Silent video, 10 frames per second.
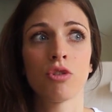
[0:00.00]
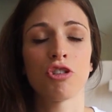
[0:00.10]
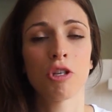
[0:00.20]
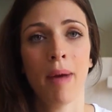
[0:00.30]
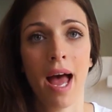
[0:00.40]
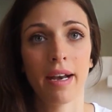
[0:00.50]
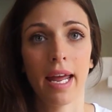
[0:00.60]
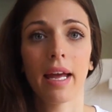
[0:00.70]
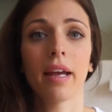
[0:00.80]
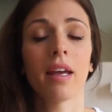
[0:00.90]
was just a
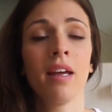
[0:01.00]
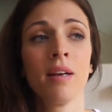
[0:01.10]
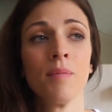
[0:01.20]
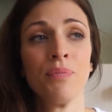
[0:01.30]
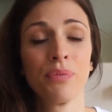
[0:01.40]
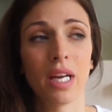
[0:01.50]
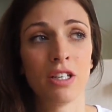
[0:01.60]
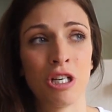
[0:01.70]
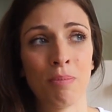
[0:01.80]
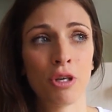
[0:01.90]
panic
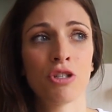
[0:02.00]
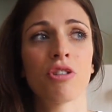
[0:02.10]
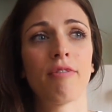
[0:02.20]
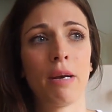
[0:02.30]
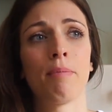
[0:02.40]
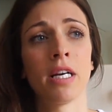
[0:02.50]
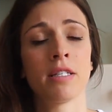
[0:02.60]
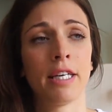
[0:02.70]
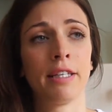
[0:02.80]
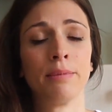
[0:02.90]
and she pushed the red
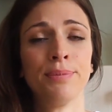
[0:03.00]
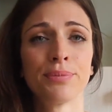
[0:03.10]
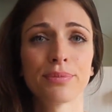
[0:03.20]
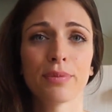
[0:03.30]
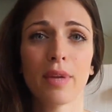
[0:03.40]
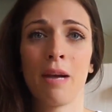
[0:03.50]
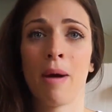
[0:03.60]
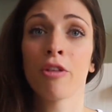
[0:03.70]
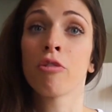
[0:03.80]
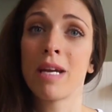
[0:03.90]
button and
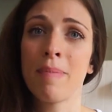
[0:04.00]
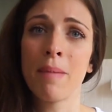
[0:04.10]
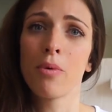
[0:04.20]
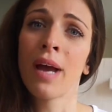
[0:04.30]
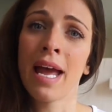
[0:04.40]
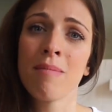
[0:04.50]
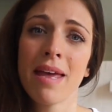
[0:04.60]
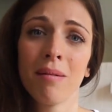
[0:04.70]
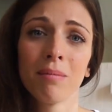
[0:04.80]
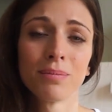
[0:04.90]
about three people came
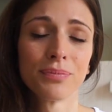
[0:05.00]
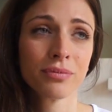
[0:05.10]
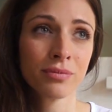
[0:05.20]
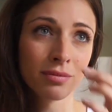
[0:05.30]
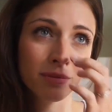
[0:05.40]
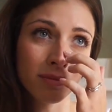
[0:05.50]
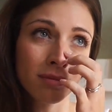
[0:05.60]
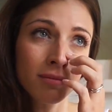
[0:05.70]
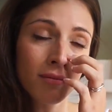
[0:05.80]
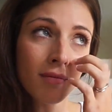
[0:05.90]
in
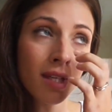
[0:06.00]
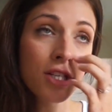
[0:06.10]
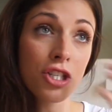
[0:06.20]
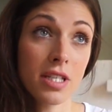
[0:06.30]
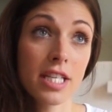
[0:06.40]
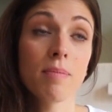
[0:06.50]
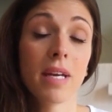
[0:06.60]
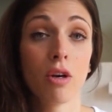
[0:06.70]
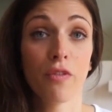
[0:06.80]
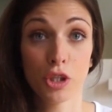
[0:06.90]
and she said to
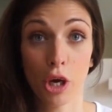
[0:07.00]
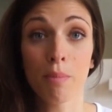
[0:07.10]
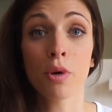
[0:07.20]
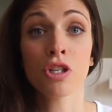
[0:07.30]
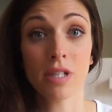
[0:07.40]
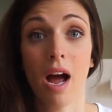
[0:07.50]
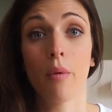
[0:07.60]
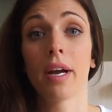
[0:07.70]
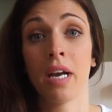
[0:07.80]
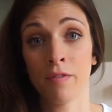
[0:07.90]
me, you know, if you don't push now,
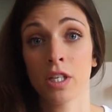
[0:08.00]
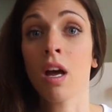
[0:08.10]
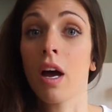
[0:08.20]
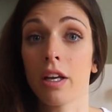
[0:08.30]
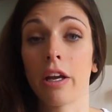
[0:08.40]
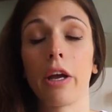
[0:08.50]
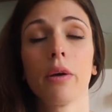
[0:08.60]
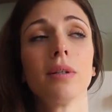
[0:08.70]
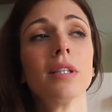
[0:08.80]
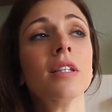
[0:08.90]
we're going to have to cut
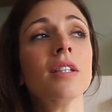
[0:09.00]
you.